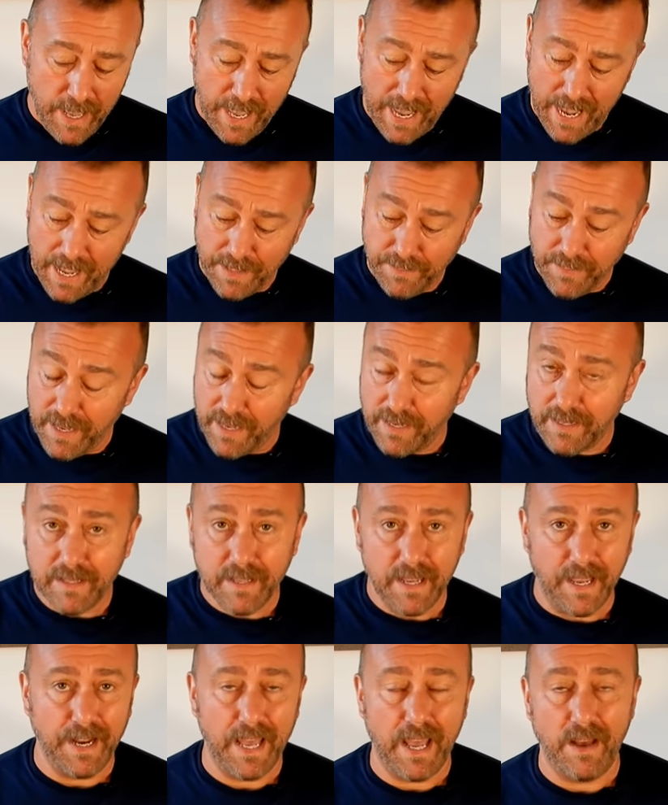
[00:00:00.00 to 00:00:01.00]
and then
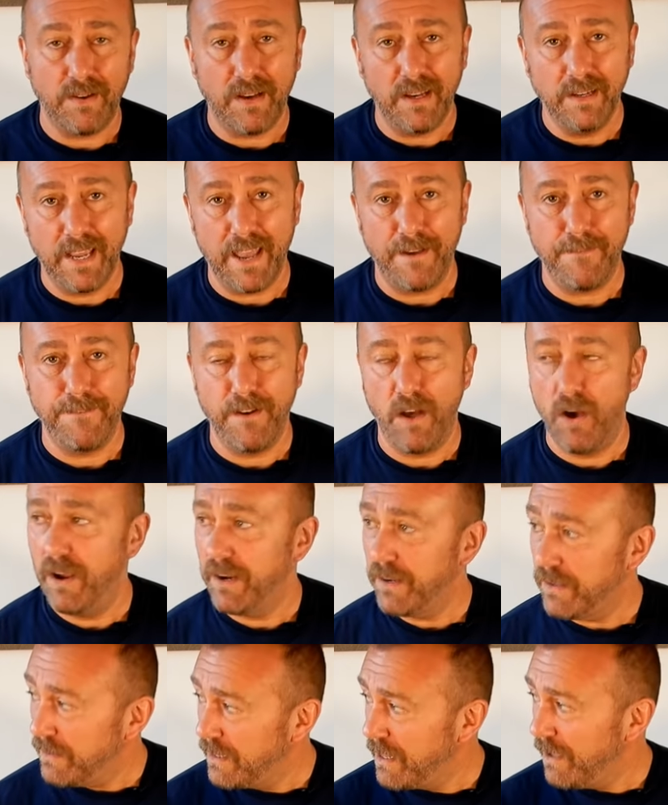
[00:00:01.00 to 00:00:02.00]
get out and get
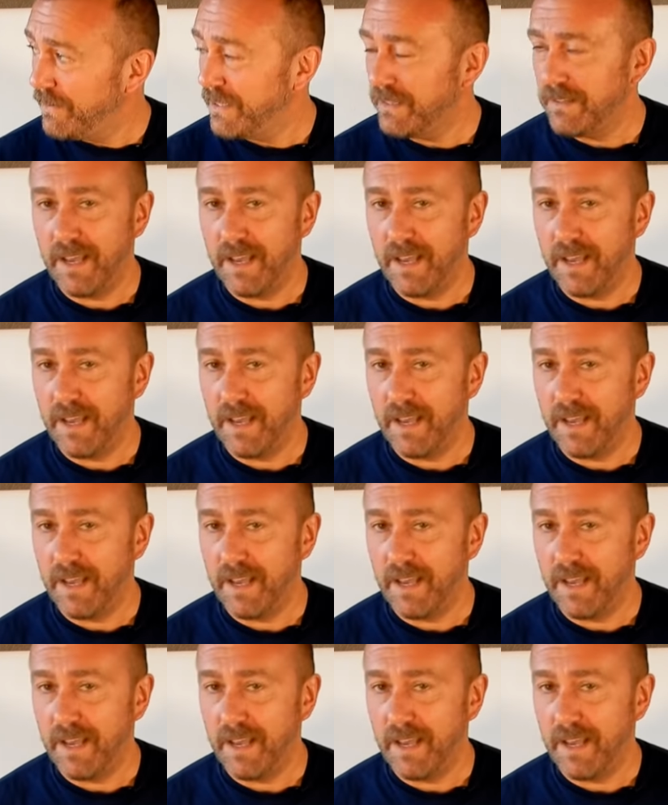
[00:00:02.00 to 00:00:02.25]
flying. Lovely